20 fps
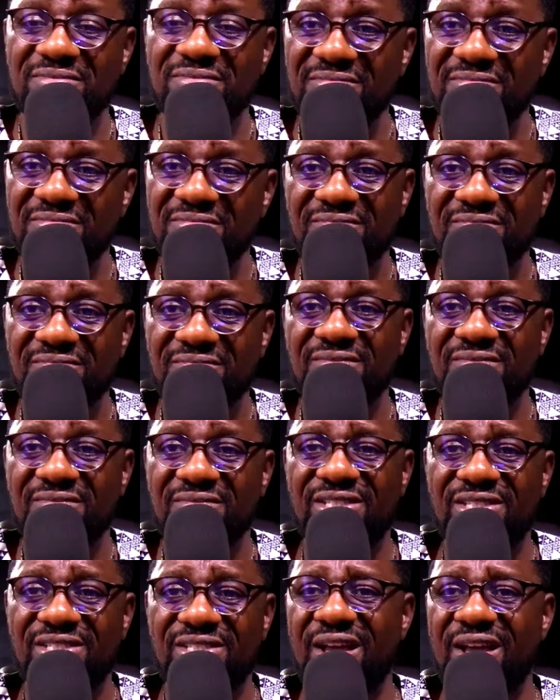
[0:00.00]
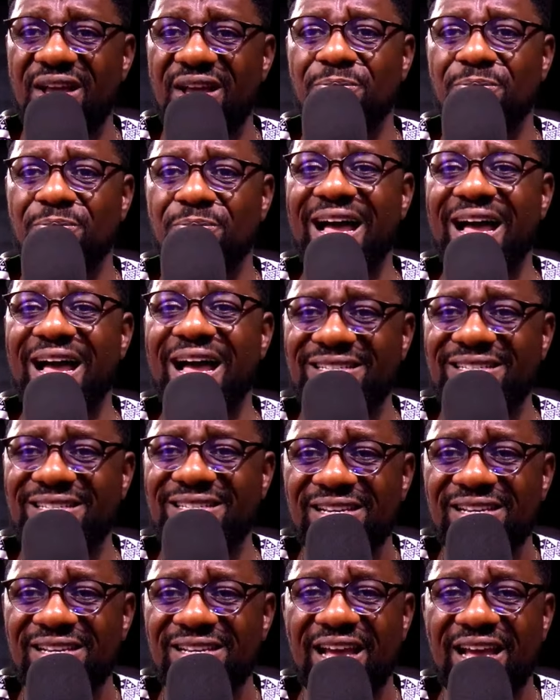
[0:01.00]
It's not as bad And if
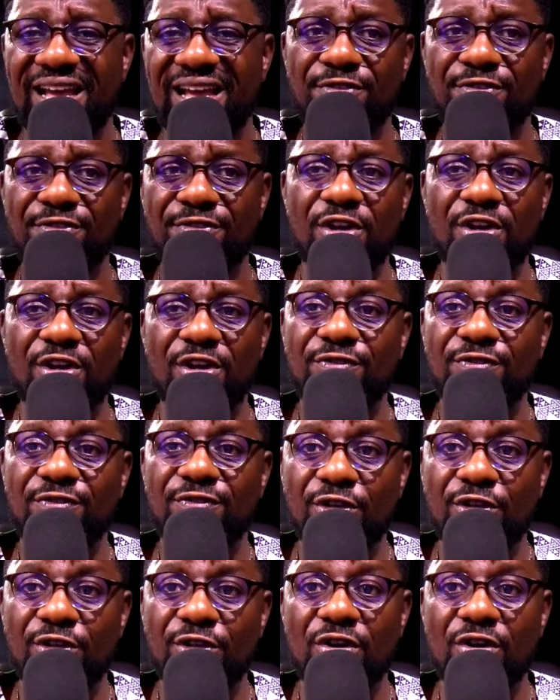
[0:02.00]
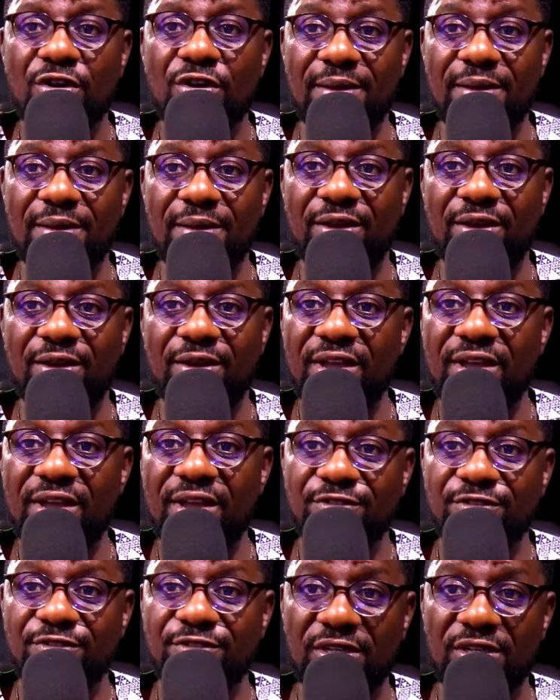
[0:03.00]
you've done it for a long time, like we have done
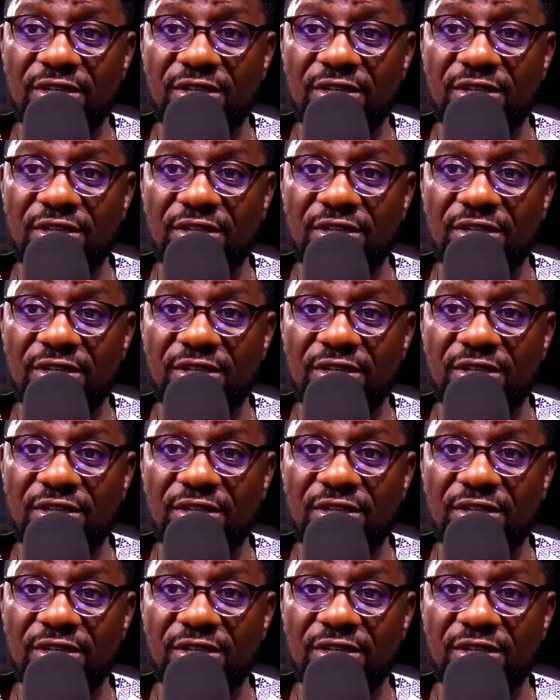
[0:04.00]
it,